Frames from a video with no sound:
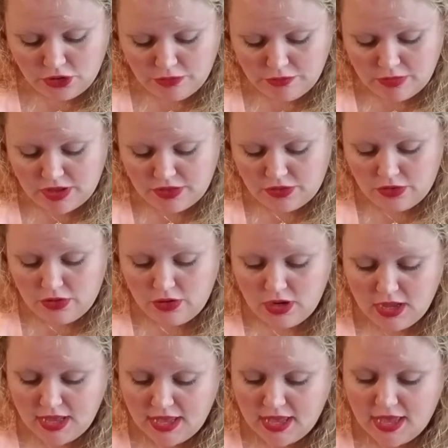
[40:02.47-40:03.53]
mother,
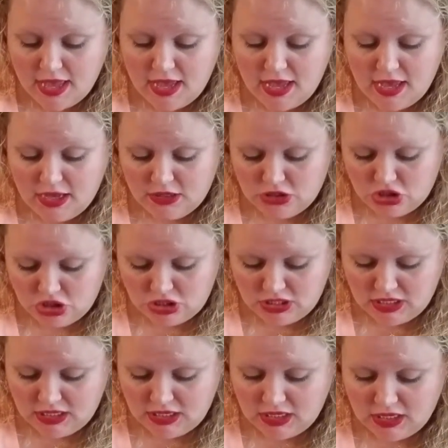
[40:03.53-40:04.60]
and
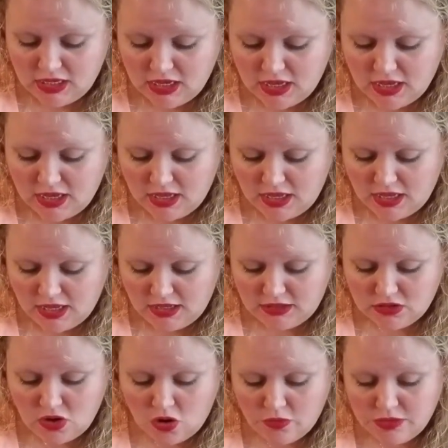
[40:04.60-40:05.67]
she has
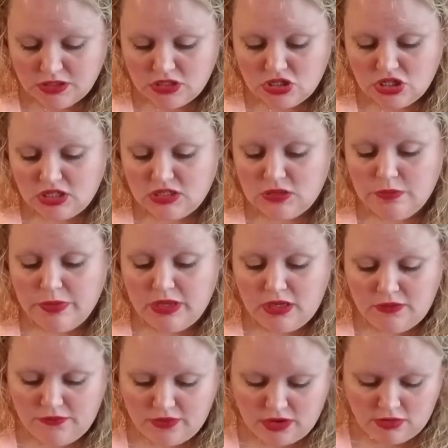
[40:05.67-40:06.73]
always just been
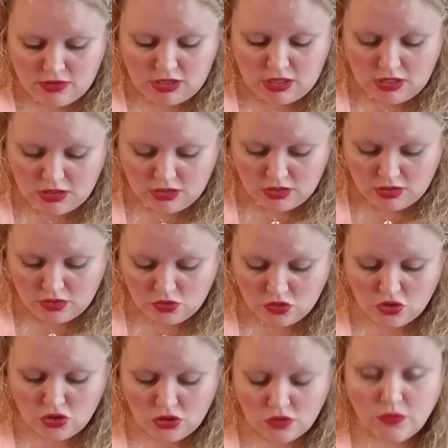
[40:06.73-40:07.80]
very
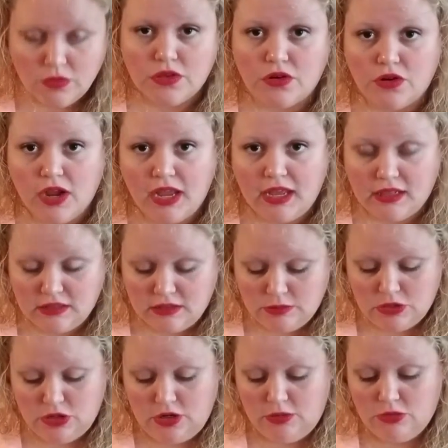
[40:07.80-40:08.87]
good with her hands. I'm
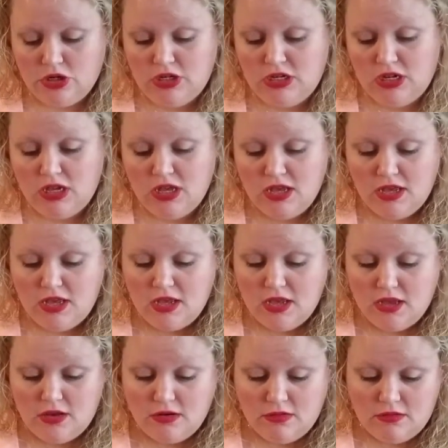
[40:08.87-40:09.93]
sorry, I'm trying to
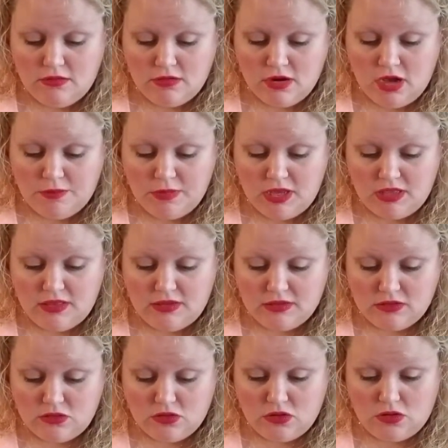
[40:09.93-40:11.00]
not make this
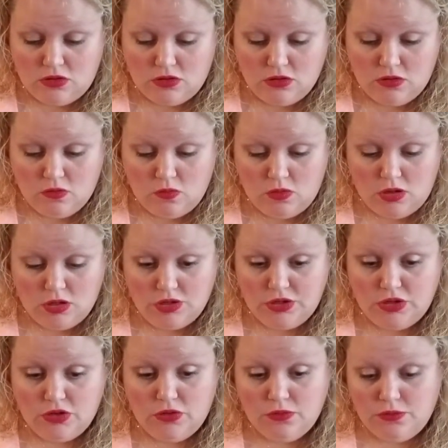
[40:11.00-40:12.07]
look all
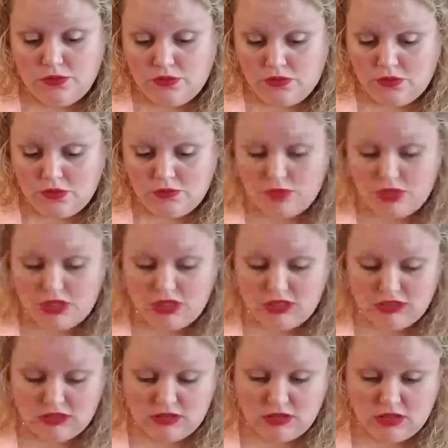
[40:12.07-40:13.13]
wonkadoo
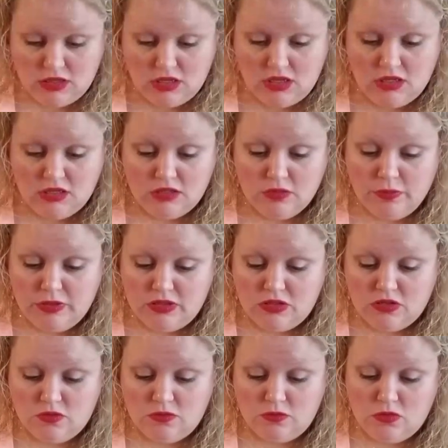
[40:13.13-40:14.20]
because it's been
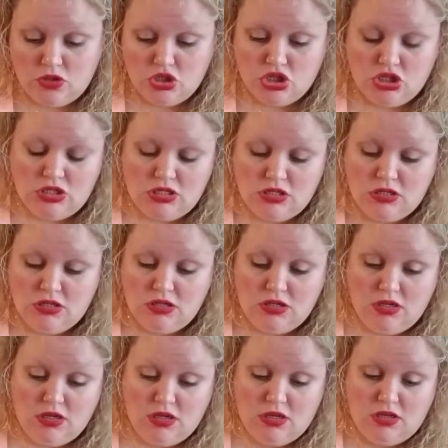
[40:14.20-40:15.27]
smushed
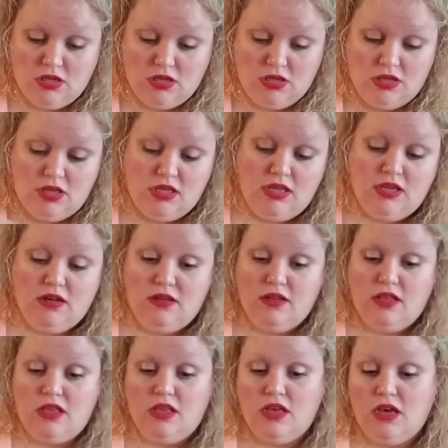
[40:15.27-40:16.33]
in
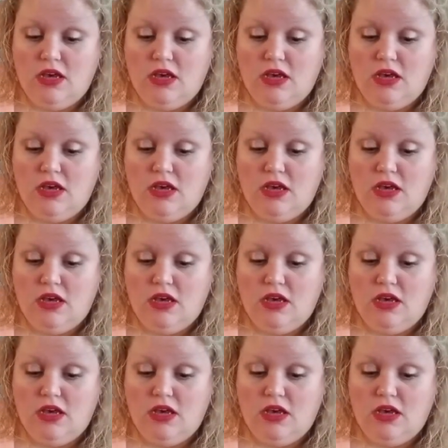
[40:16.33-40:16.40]
the